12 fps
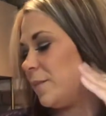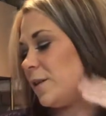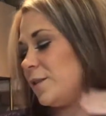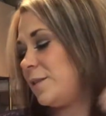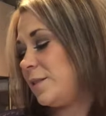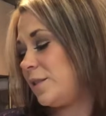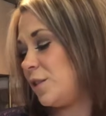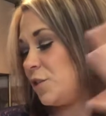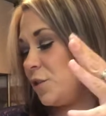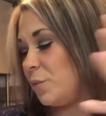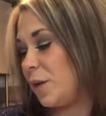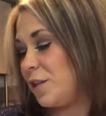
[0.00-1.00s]
there's a
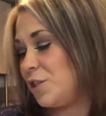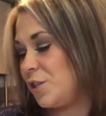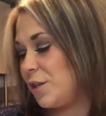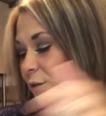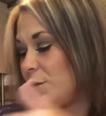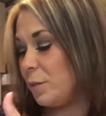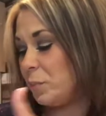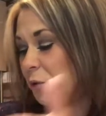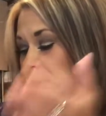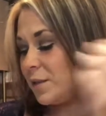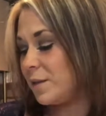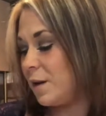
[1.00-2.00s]
situation or a
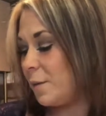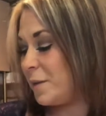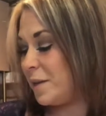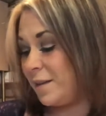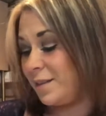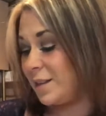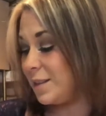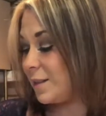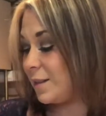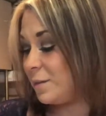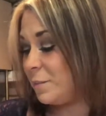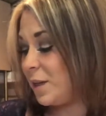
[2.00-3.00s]
person coming in that's
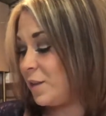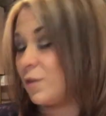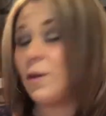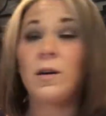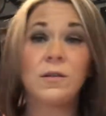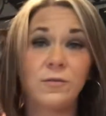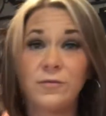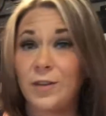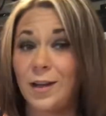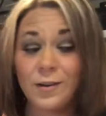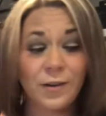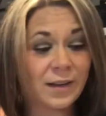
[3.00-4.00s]
going to make your heart
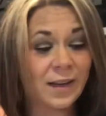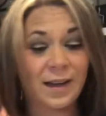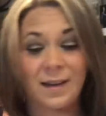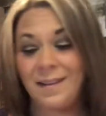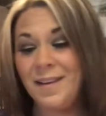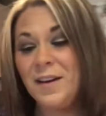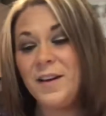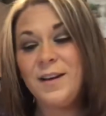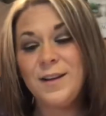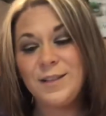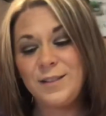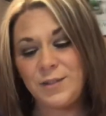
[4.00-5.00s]
flutter again.
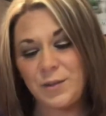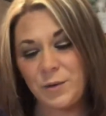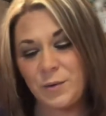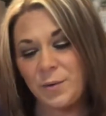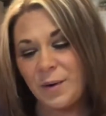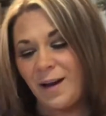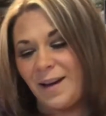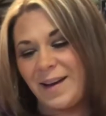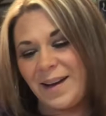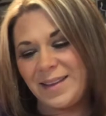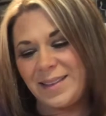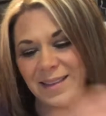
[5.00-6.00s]
So uh,
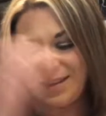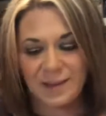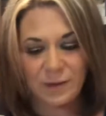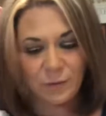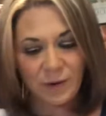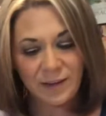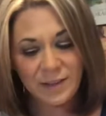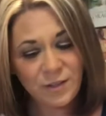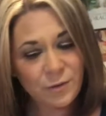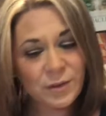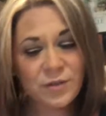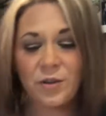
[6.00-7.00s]
I think get ready
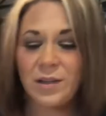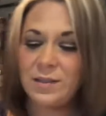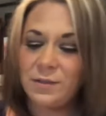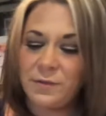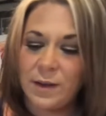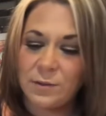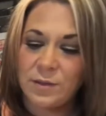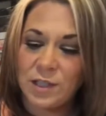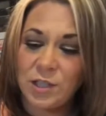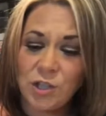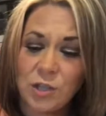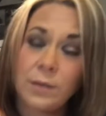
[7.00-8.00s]
to address a
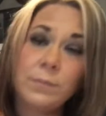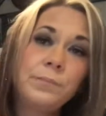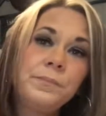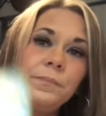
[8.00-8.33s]
foundation.